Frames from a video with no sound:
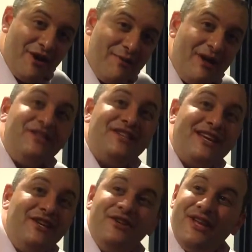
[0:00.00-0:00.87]
very much.
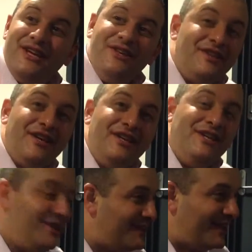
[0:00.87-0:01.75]
Thank you.
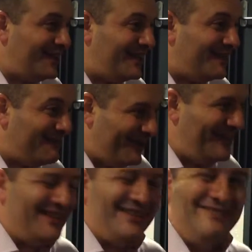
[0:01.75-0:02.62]
Brilliant.